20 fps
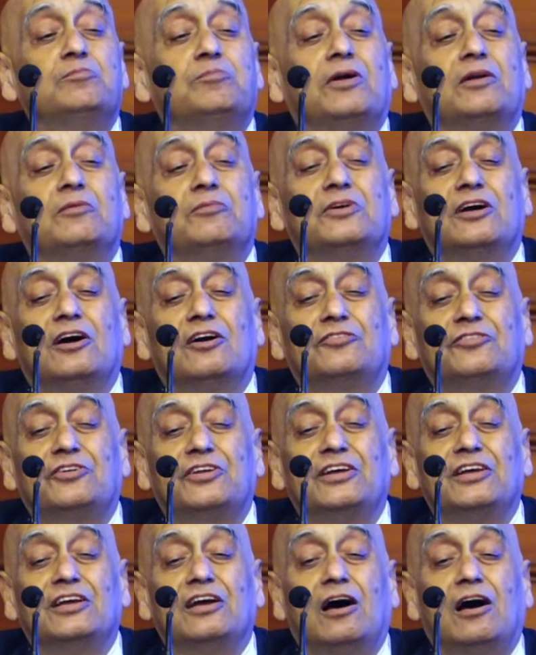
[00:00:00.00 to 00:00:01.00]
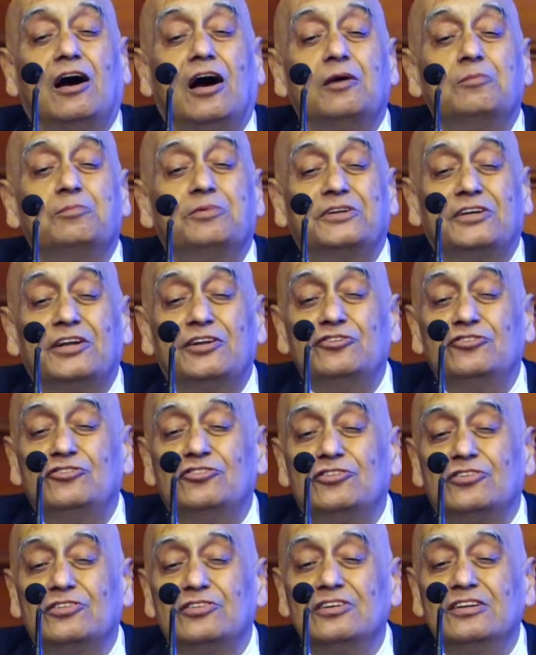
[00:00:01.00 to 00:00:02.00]
pulmonary artery
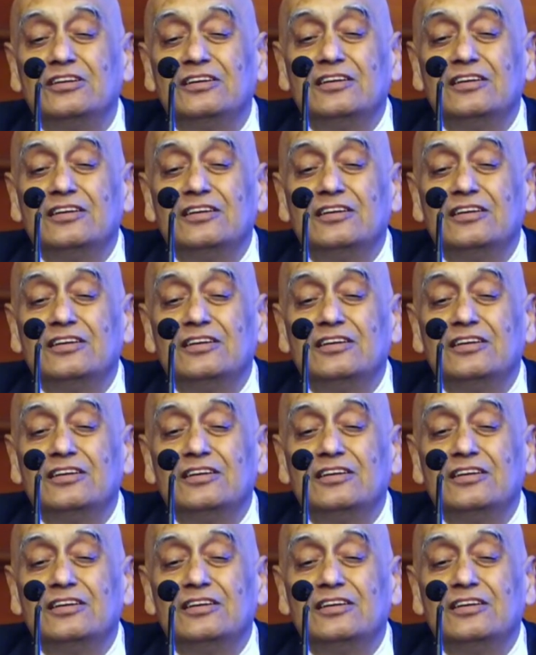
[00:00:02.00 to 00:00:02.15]
hypertension,